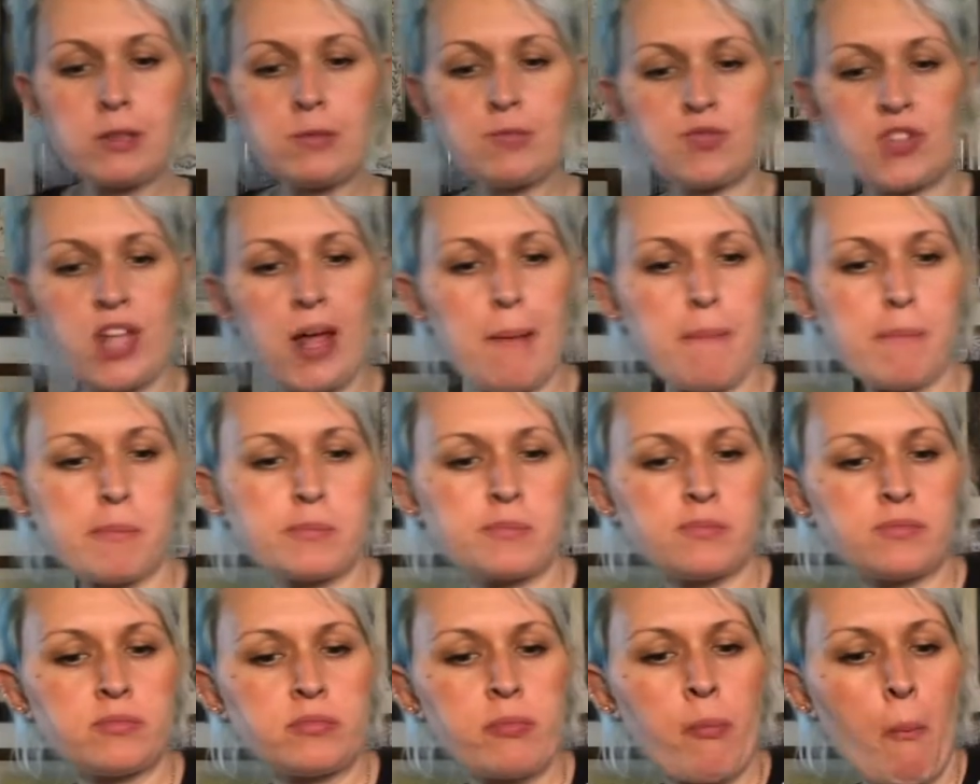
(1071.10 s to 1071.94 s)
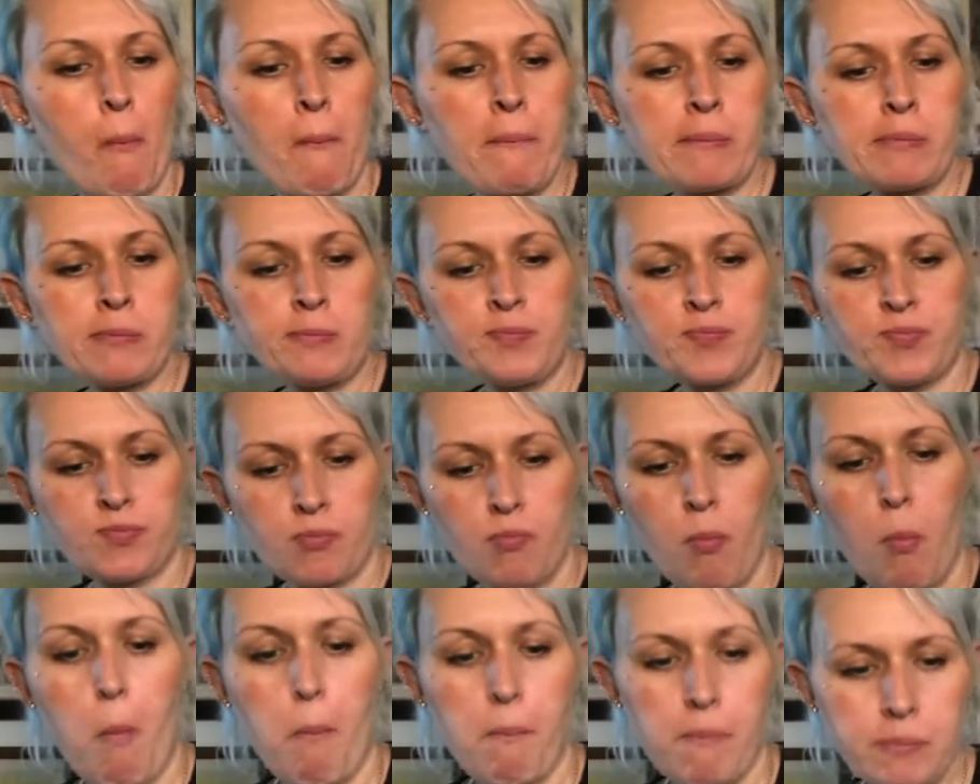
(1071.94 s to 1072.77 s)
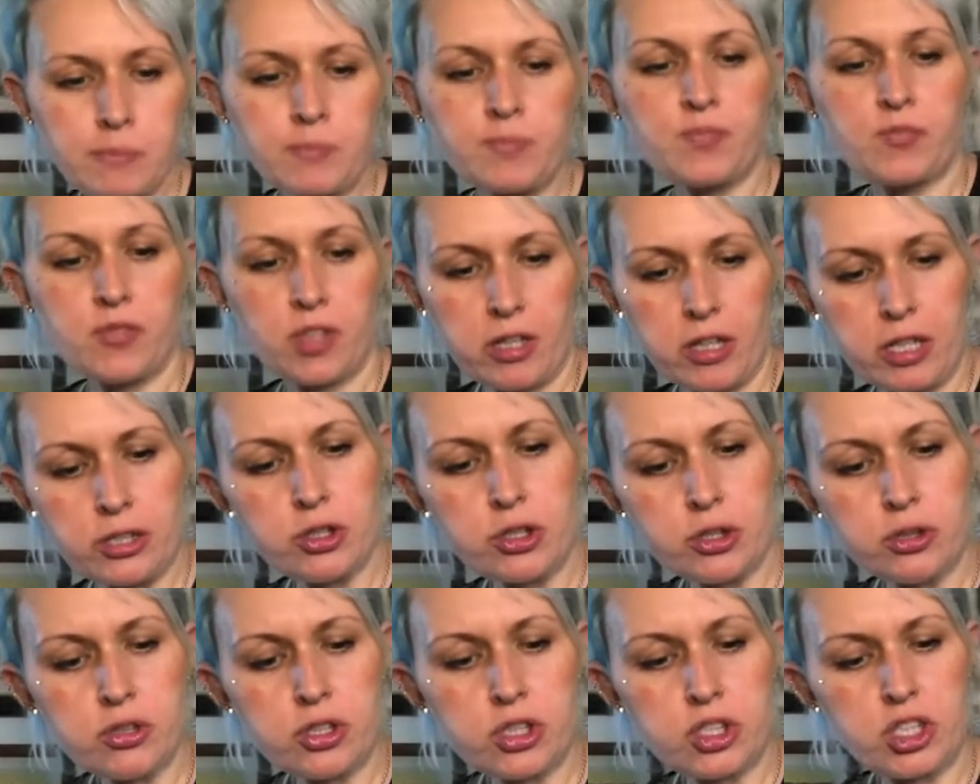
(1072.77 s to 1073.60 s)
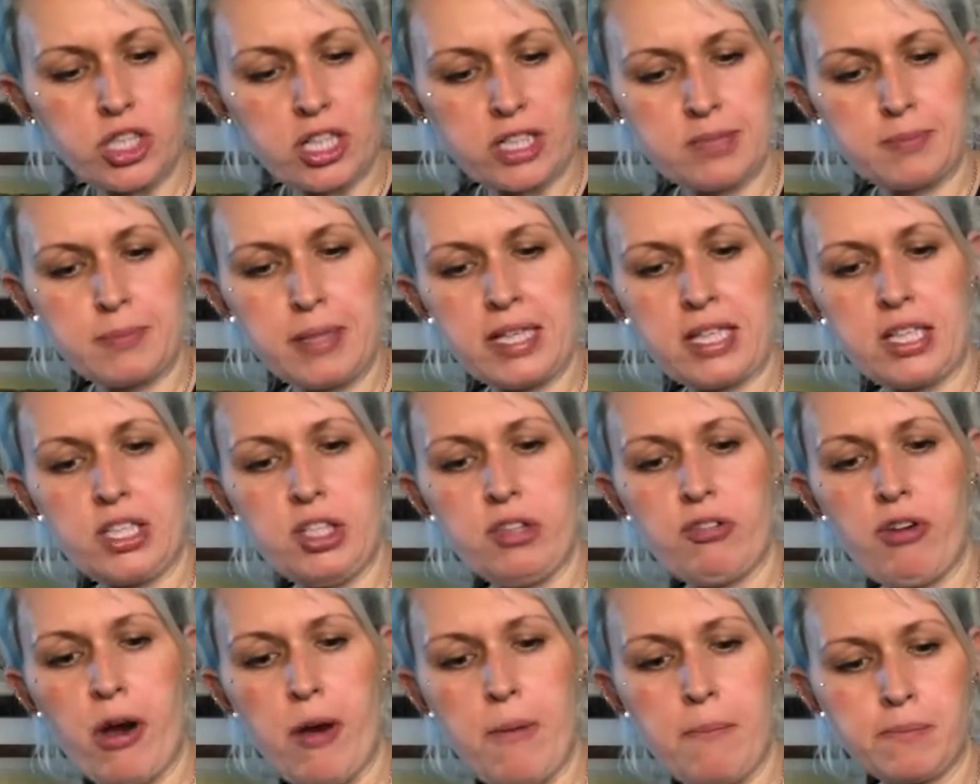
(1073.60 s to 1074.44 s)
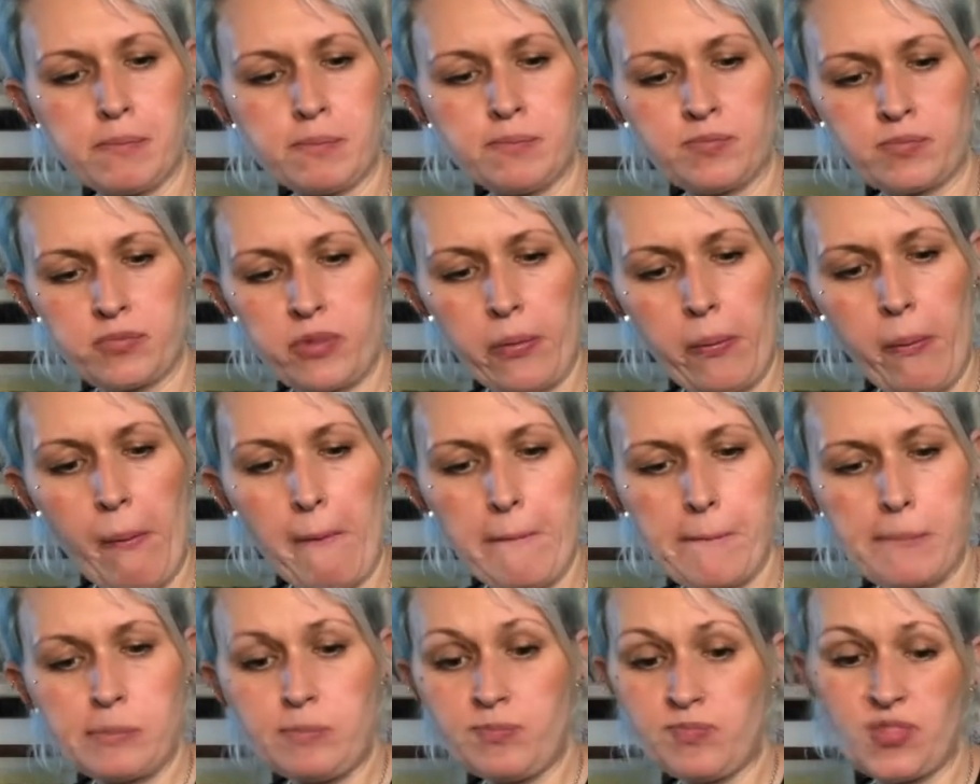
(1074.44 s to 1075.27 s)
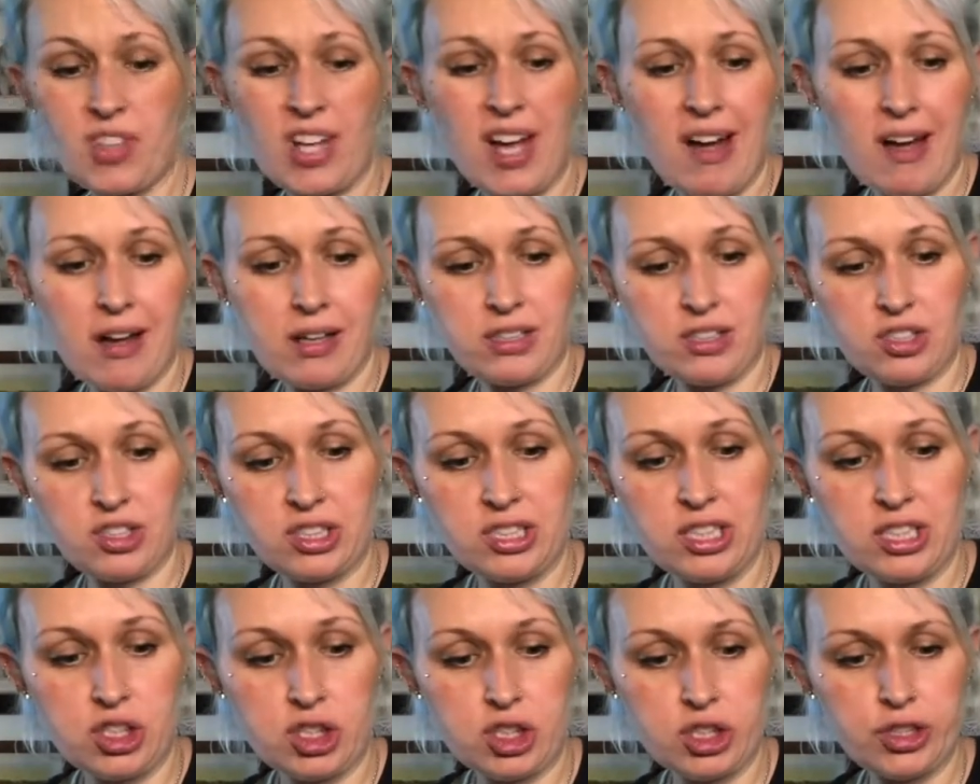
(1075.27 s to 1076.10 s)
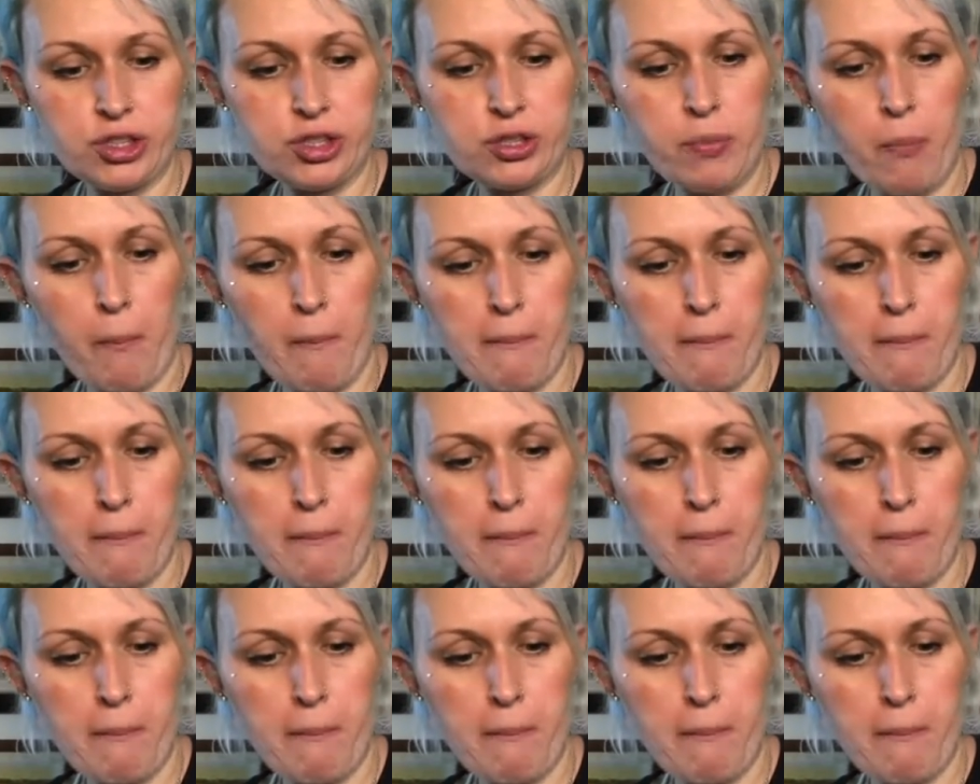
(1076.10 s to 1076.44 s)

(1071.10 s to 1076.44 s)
then I do suggest making your own, and that is delicious.